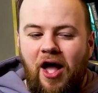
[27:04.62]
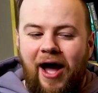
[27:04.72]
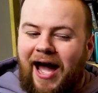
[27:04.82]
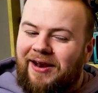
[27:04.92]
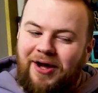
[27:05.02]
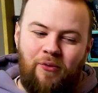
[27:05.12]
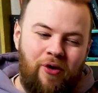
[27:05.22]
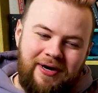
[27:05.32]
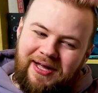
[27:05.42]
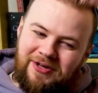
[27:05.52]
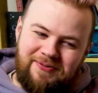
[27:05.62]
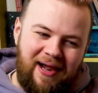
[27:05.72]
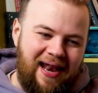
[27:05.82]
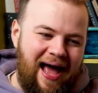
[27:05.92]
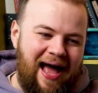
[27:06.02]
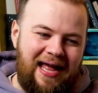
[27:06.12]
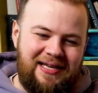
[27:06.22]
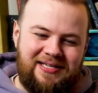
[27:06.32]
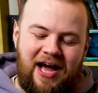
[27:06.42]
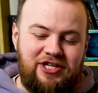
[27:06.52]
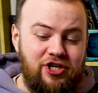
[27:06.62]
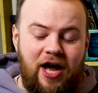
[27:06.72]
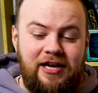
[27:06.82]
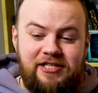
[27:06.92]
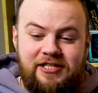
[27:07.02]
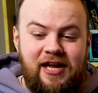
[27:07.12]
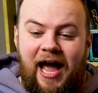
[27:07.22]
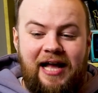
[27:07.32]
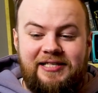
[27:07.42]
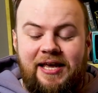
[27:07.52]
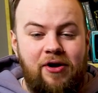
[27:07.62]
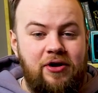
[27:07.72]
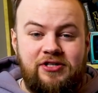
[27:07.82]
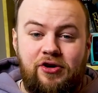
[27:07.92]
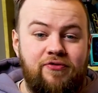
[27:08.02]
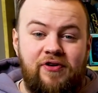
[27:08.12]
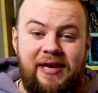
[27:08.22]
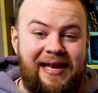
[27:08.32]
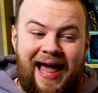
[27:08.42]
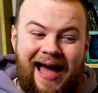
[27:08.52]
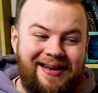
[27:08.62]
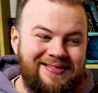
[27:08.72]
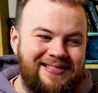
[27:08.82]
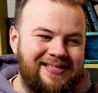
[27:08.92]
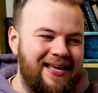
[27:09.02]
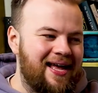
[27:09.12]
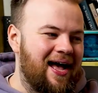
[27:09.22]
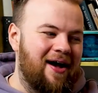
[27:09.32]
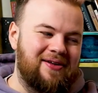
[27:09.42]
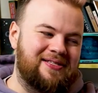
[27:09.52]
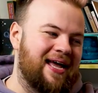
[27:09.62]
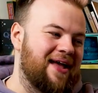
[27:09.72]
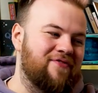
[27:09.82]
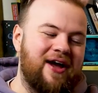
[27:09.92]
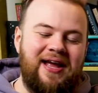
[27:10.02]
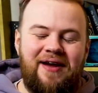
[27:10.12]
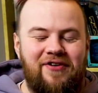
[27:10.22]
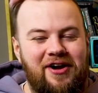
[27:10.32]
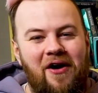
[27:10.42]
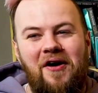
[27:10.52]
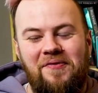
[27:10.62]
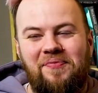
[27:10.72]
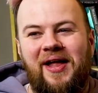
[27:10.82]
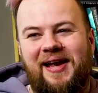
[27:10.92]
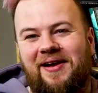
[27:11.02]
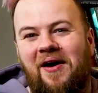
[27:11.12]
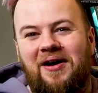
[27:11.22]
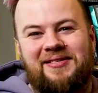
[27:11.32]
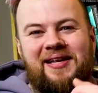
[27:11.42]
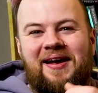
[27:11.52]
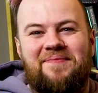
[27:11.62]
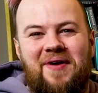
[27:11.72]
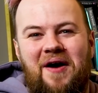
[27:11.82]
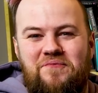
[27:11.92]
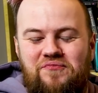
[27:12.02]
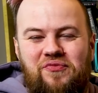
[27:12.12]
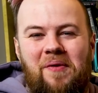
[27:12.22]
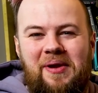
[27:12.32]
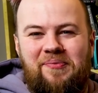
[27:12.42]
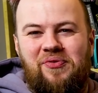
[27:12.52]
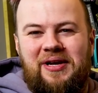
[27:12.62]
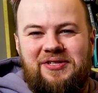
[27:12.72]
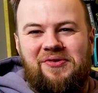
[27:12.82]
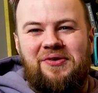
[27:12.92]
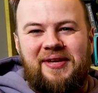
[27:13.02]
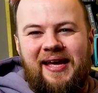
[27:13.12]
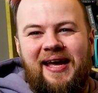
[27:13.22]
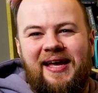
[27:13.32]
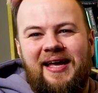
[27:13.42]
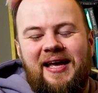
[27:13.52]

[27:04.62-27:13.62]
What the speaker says: I had like 1 kill spell in hand. I had to keep going because I couldn't find any lands. I was like, if I can't play cards, then I'm probably pretty screwed here.